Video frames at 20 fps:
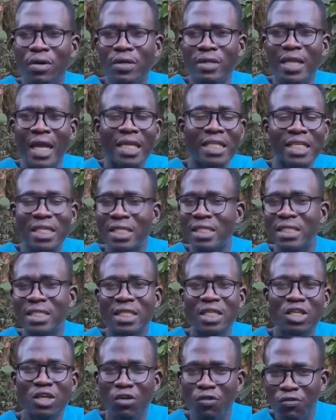
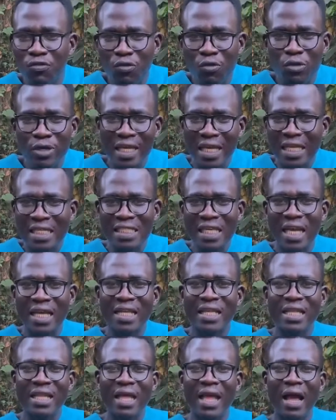digesting your food inside
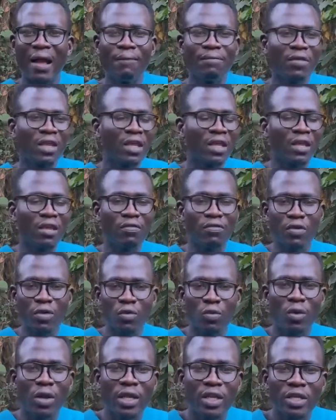there even
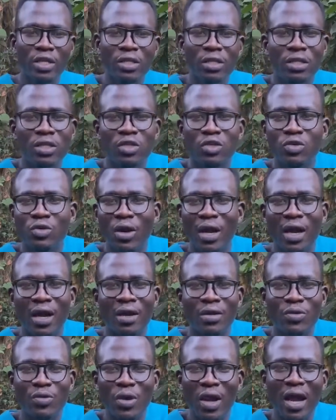when you
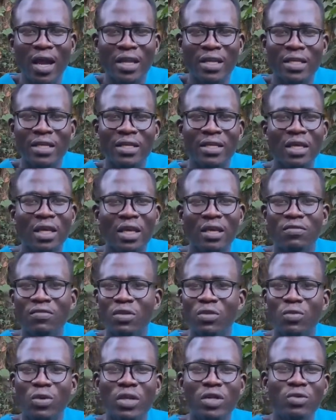are running,
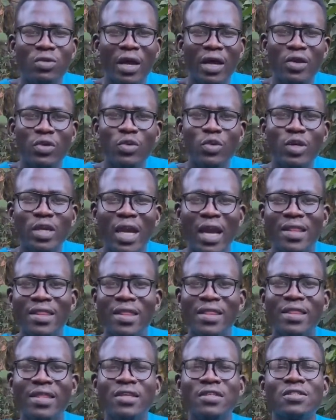even when you are doing other
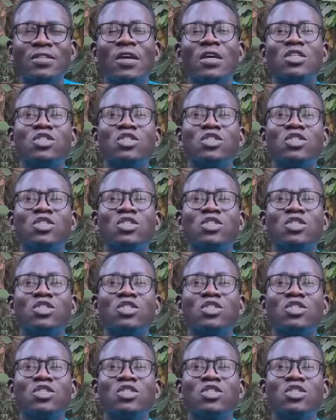things.